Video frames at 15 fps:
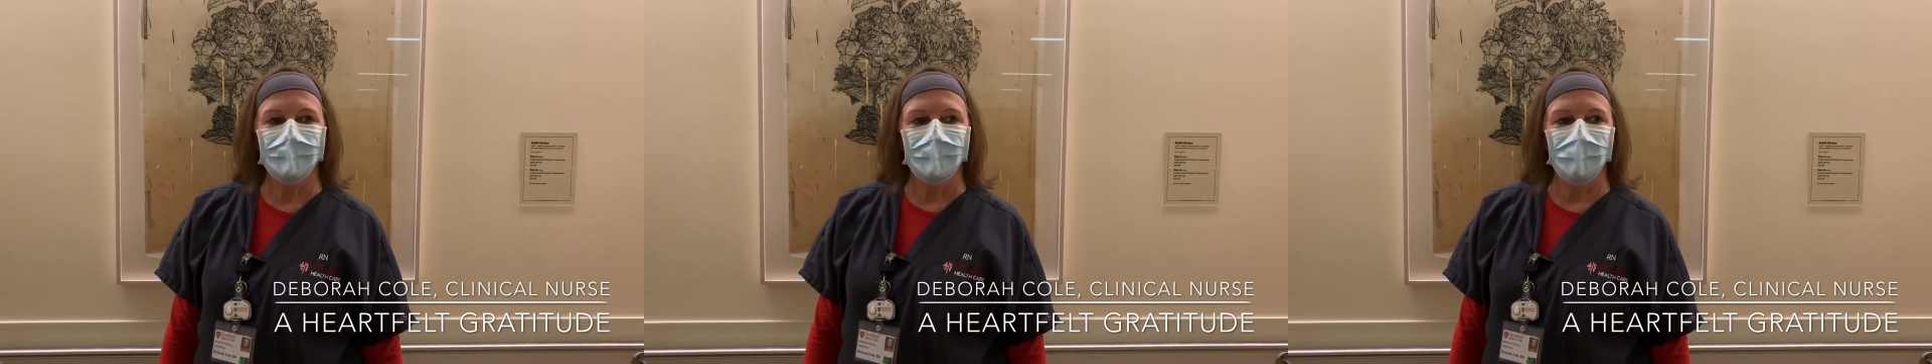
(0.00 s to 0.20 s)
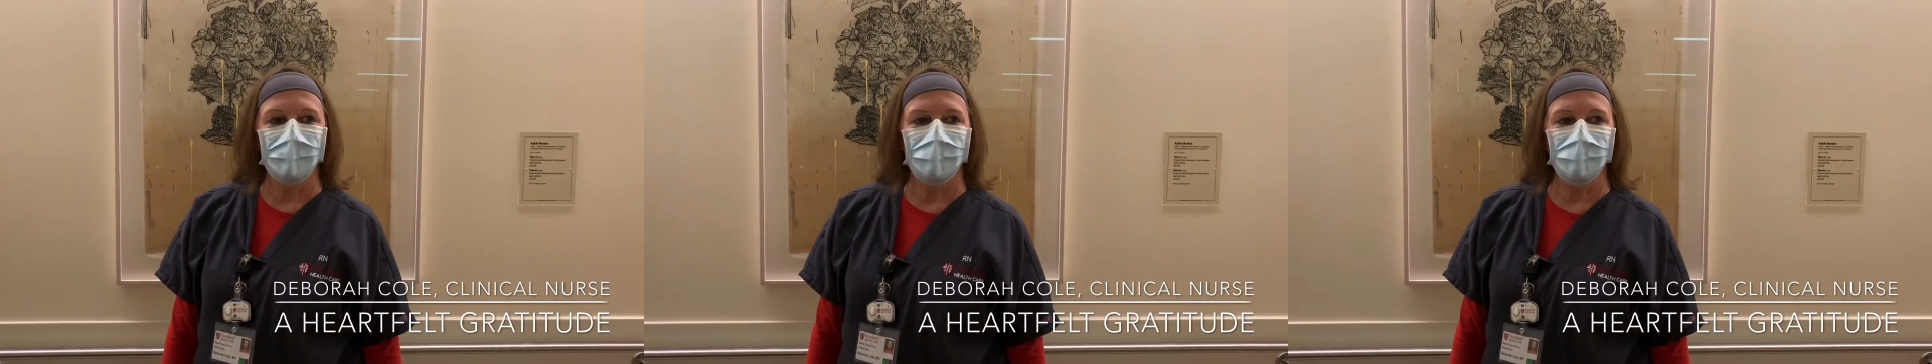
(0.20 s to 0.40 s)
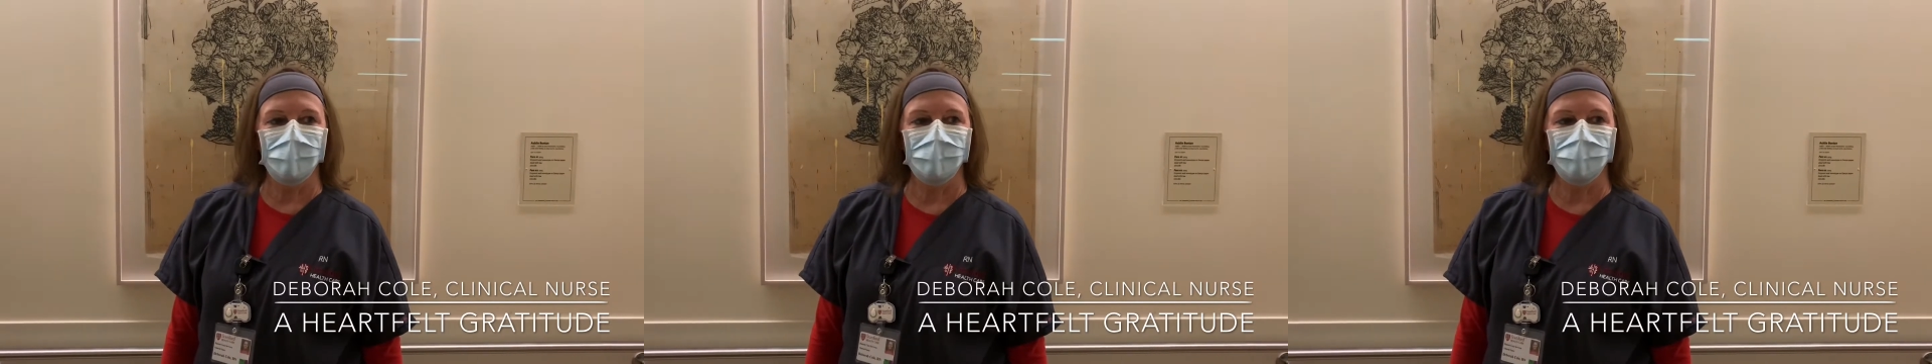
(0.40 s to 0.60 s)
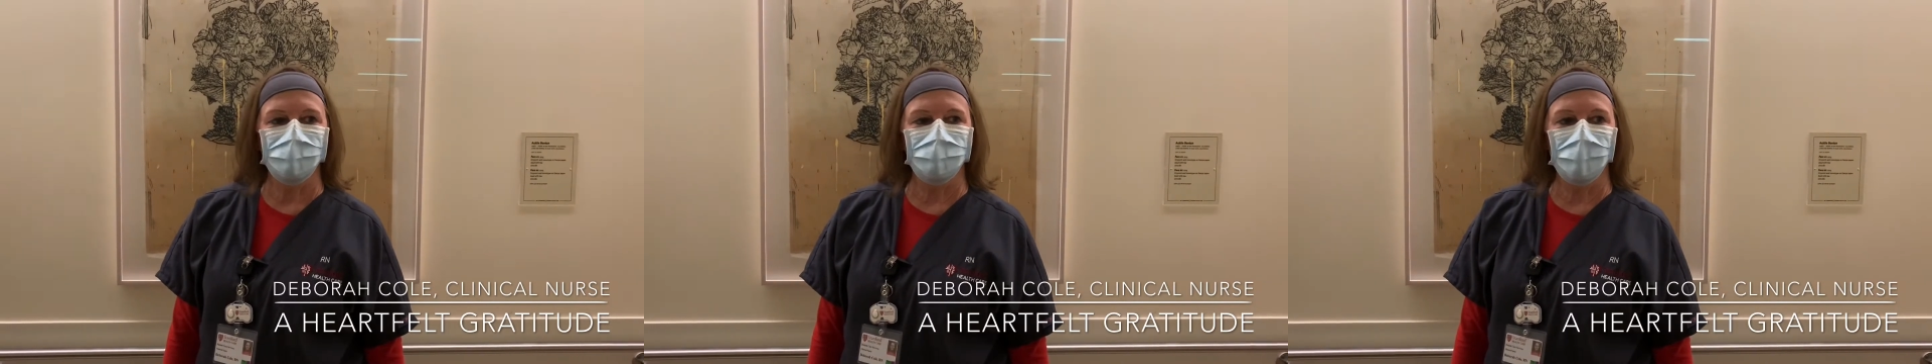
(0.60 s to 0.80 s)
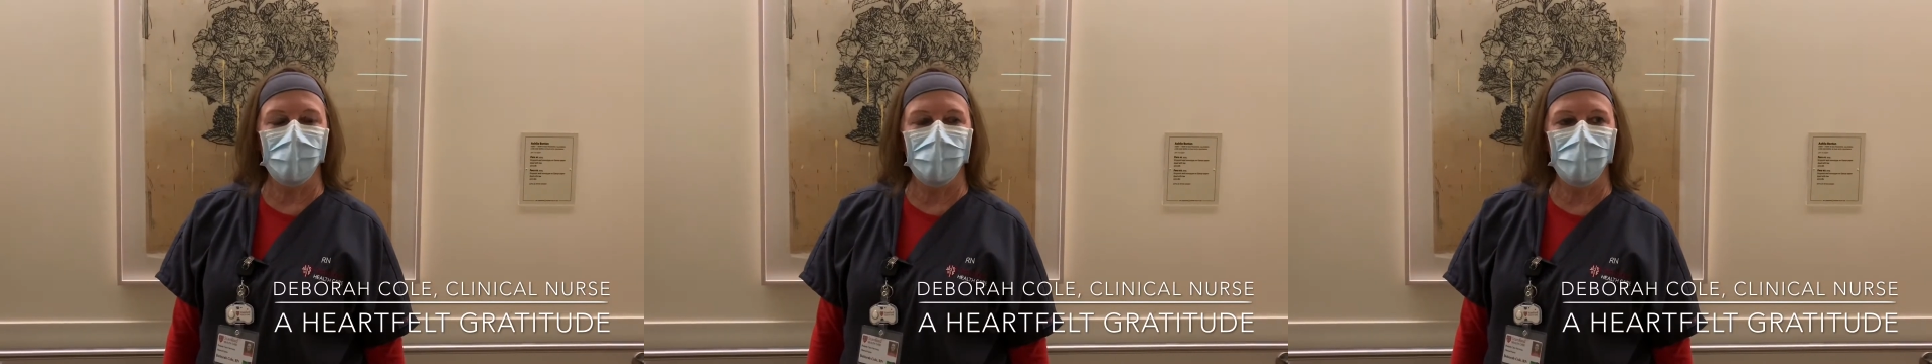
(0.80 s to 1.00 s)
Um,
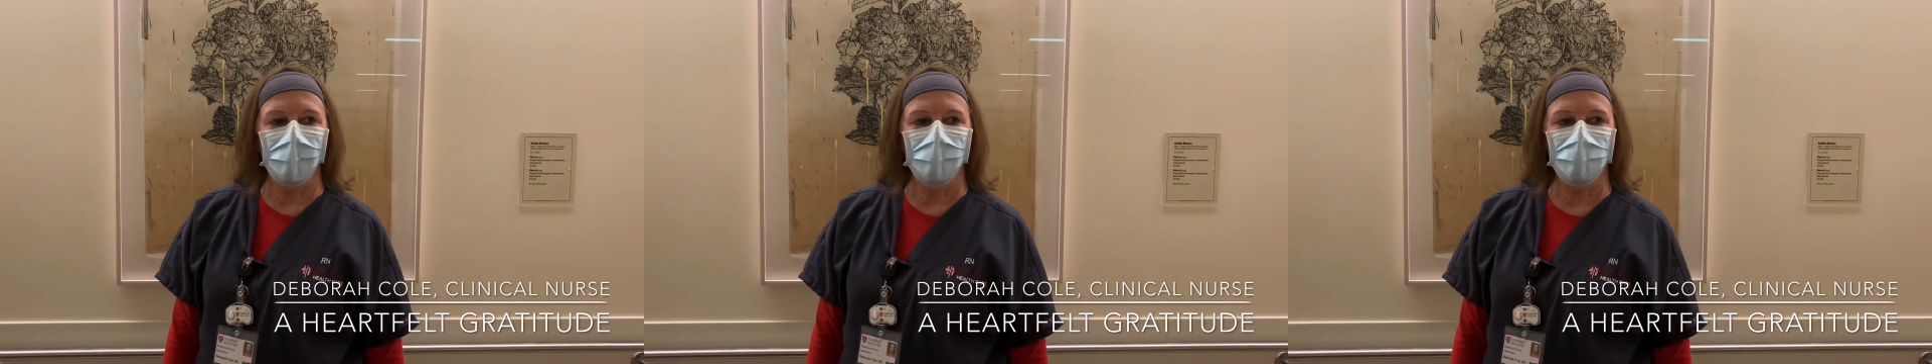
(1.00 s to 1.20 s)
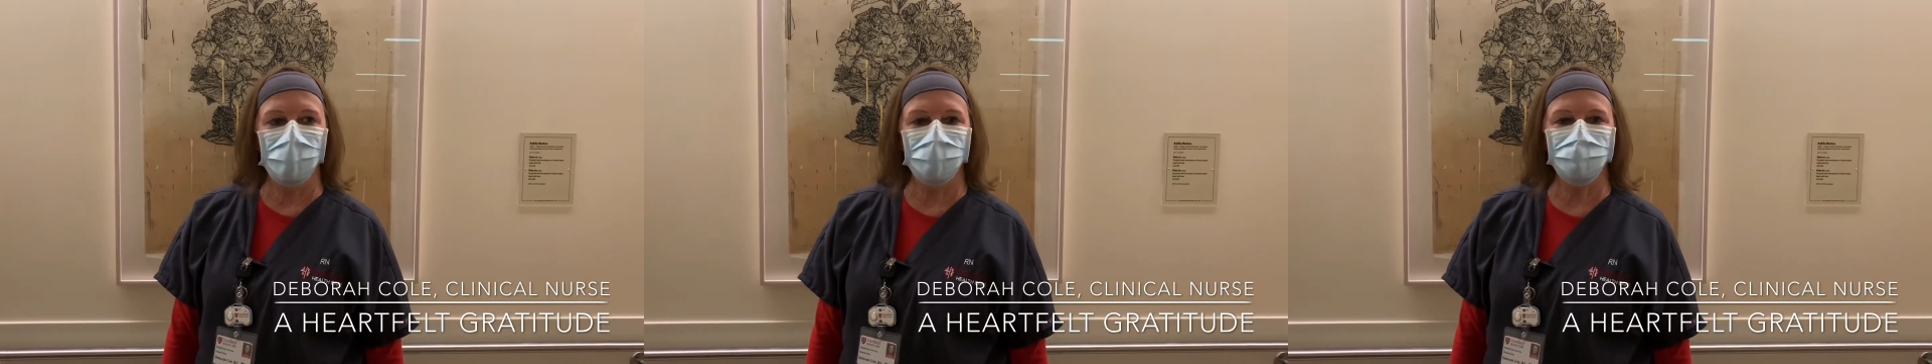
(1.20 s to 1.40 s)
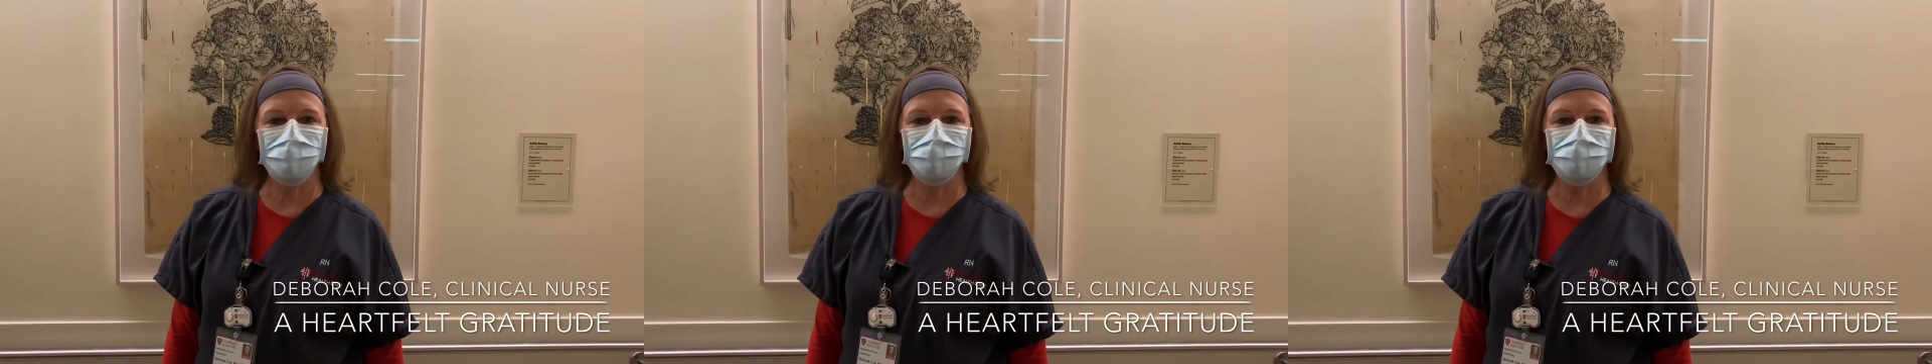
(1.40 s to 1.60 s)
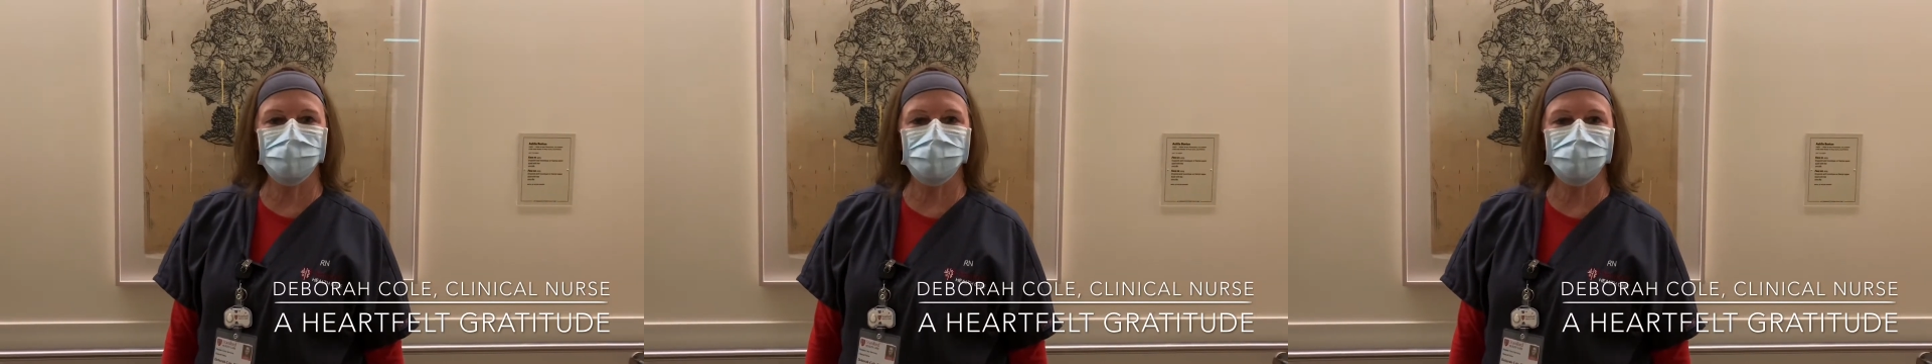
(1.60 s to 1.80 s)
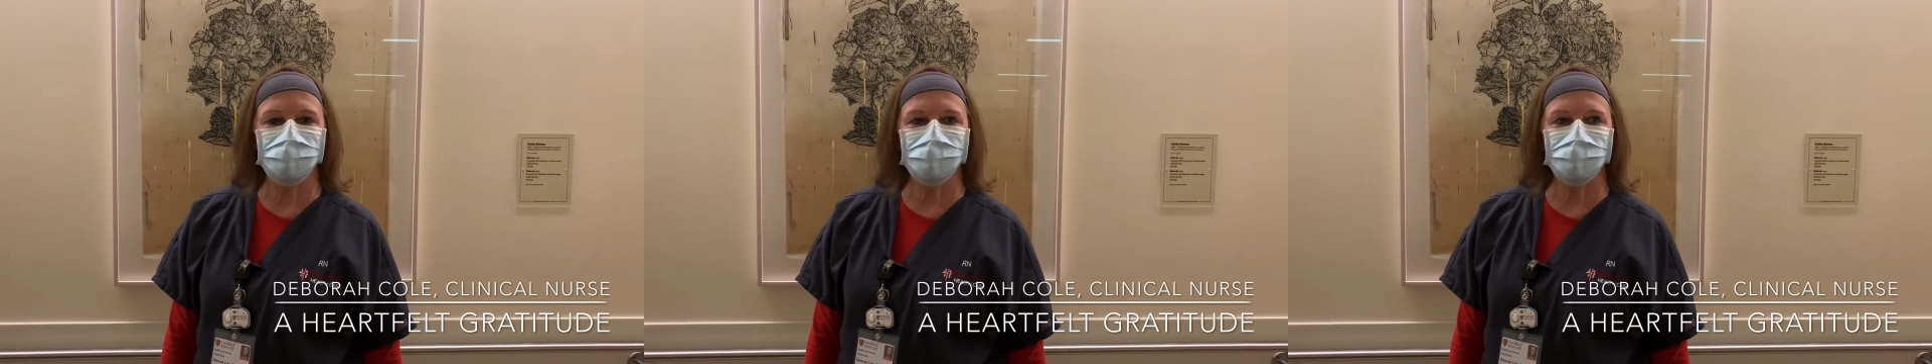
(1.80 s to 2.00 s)
I wanted